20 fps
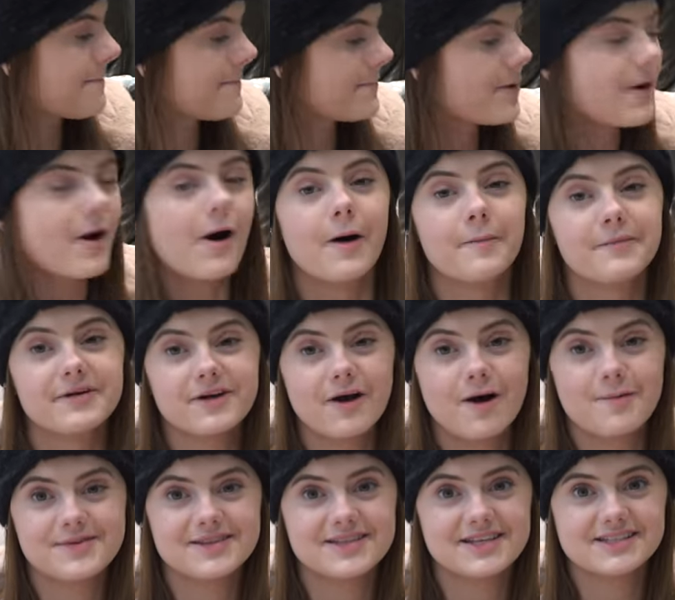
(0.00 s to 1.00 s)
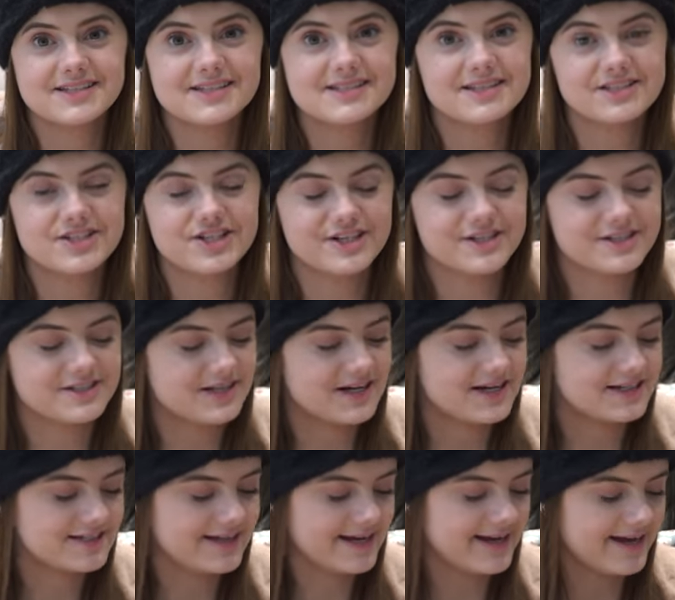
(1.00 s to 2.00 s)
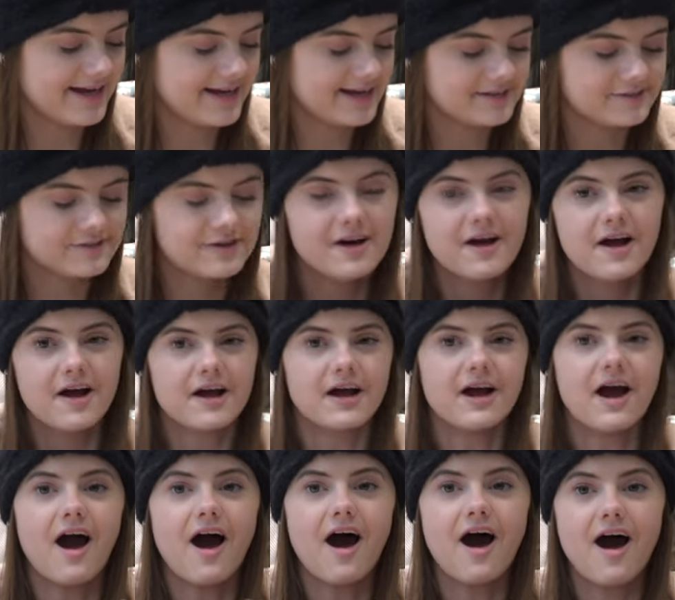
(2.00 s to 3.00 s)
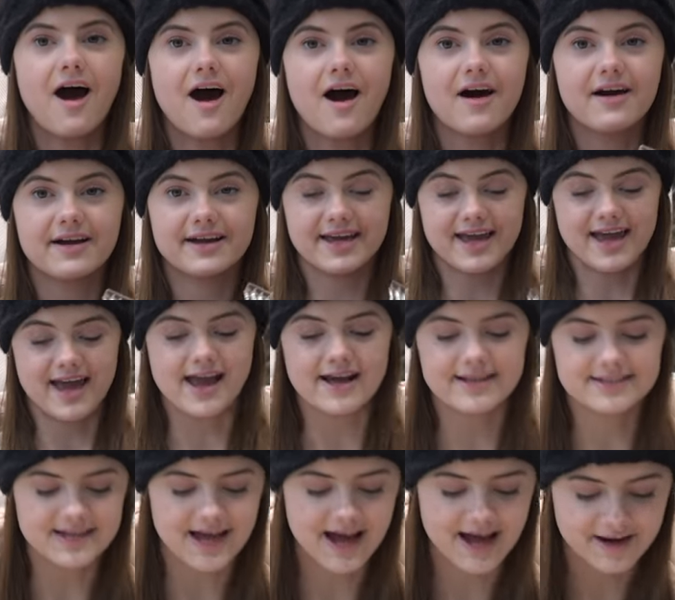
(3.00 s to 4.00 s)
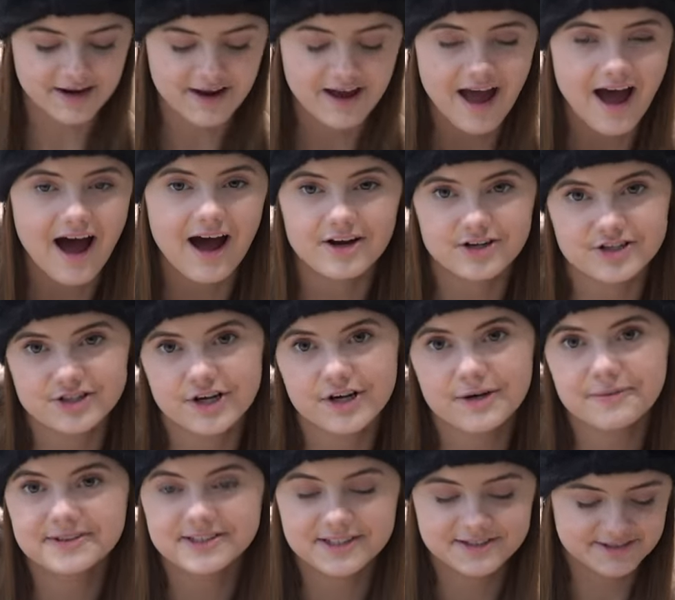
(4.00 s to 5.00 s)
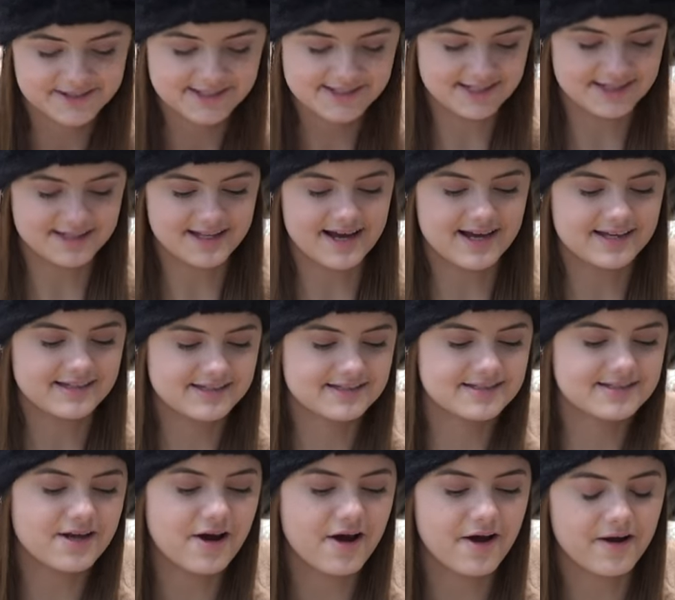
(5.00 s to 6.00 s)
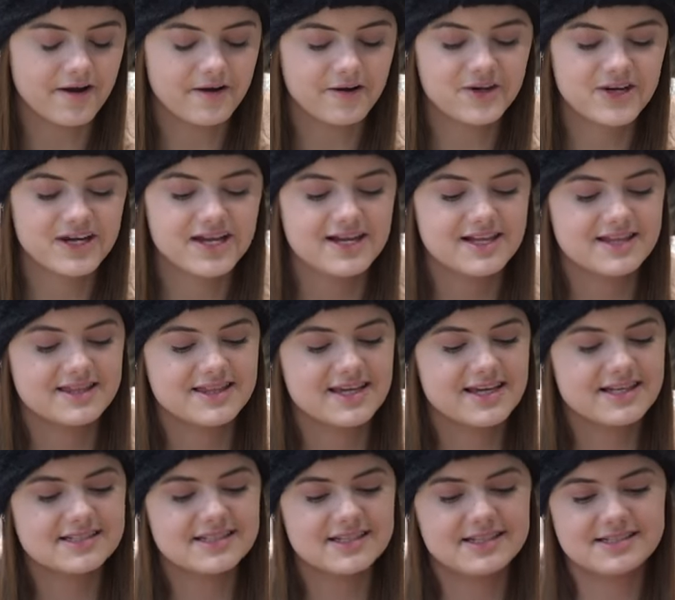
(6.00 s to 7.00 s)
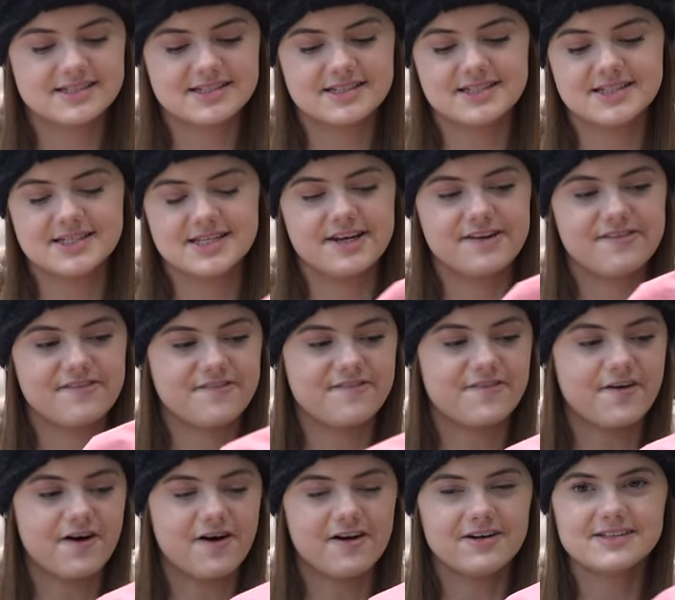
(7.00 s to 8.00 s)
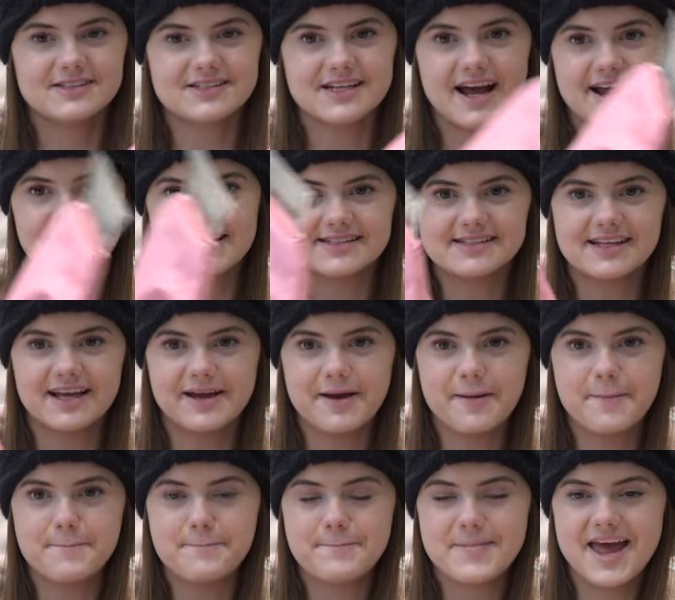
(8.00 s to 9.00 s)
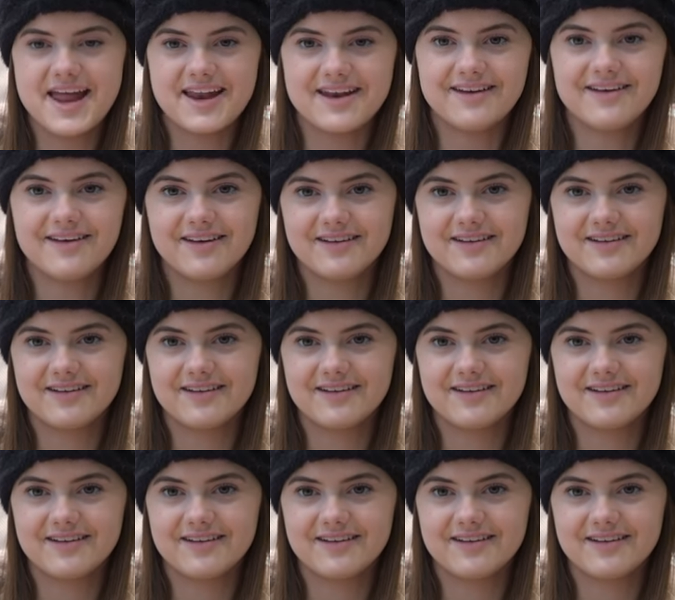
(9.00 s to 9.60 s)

mum got me, this is a genius idea, a little car kit, and I'll show you what there is in there. So this is to defrost, and it's like a mitten.